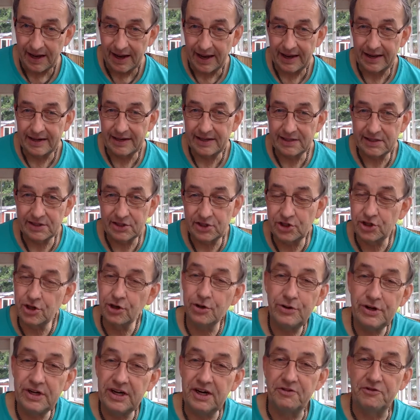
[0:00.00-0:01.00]
and it's
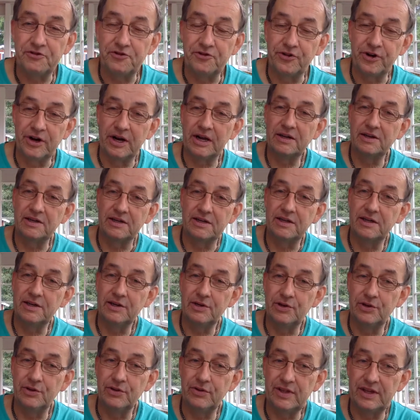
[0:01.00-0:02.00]
so different
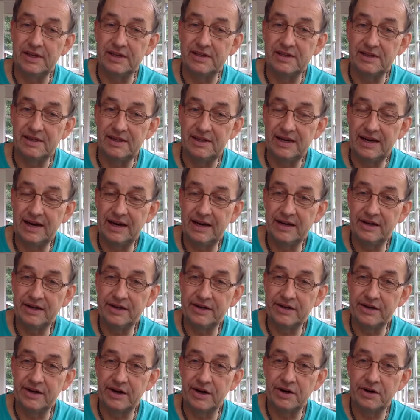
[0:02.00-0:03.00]
to this
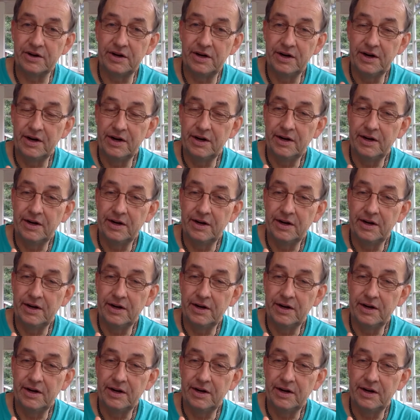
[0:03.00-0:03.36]
linear